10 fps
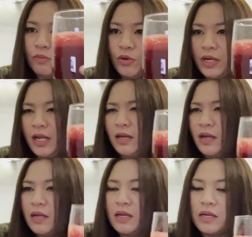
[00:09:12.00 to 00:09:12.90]
more than
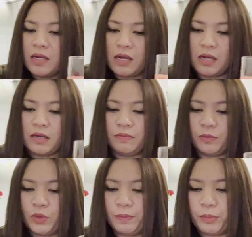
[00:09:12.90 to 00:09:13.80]
1.5
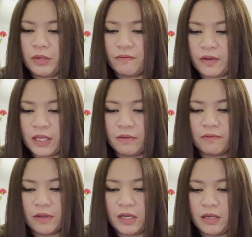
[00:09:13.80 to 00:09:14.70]

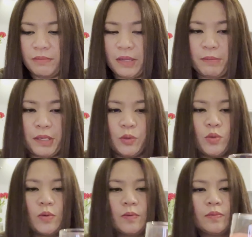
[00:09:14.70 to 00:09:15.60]
ml
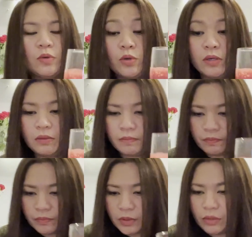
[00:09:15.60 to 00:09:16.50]
or,
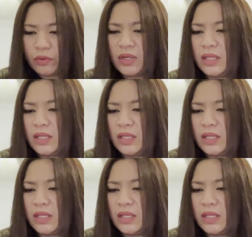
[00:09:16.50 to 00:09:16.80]
no, not